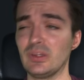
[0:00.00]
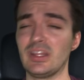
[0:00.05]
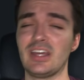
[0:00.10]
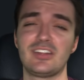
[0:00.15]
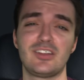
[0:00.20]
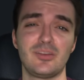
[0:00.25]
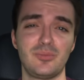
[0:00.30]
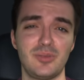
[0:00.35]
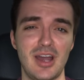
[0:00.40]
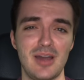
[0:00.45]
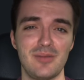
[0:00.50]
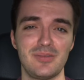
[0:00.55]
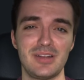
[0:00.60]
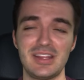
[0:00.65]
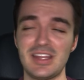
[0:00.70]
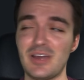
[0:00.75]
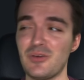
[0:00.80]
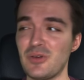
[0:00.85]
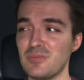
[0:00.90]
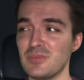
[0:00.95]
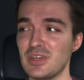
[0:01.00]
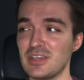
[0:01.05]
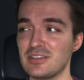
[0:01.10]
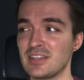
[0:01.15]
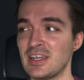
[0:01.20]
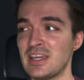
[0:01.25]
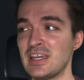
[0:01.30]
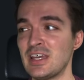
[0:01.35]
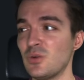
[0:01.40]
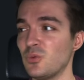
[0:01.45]
That's the property that we
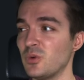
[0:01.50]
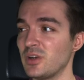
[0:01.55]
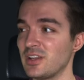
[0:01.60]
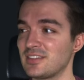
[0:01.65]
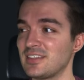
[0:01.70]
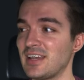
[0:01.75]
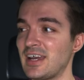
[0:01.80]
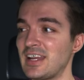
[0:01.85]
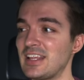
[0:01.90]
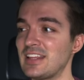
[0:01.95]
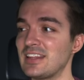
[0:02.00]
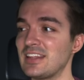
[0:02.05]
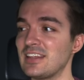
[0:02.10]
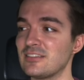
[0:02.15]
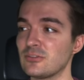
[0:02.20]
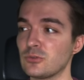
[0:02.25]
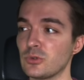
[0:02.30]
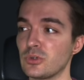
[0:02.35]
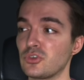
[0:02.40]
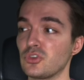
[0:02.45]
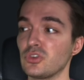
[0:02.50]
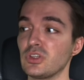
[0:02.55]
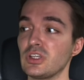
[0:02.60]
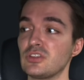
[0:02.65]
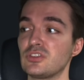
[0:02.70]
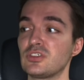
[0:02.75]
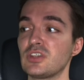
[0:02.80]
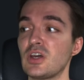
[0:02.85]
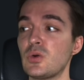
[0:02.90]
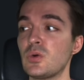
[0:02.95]
missed when assigning these originally.
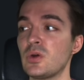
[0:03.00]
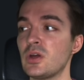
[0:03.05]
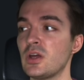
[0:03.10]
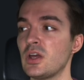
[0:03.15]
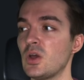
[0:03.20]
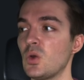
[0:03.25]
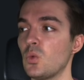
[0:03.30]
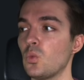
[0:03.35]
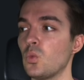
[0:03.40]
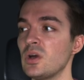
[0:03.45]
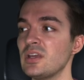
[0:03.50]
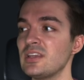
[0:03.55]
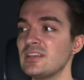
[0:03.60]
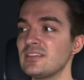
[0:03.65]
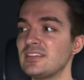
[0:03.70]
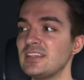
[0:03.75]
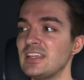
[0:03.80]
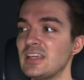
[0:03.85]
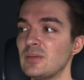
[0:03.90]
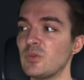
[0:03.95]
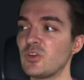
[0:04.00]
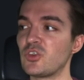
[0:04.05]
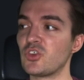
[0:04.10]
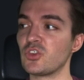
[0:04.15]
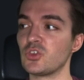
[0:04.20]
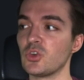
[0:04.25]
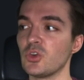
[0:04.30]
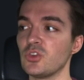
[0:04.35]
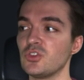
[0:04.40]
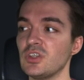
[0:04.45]
So what is the image
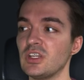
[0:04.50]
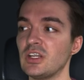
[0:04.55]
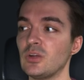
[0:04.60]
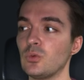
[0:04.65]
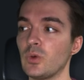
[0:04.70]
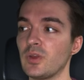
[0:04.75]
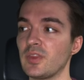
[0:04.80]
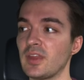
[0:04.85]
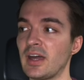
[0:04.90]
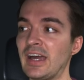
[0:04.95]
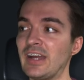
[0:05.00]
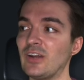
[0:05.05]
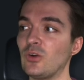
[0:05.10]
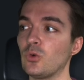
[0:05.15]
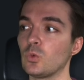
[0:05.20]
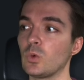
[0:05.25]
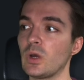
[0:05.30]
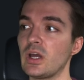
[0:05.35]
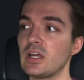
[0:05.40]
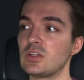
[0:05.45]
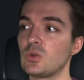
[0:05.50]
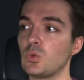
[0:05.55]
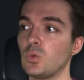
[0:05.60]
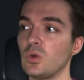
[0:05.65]
associated with idle right?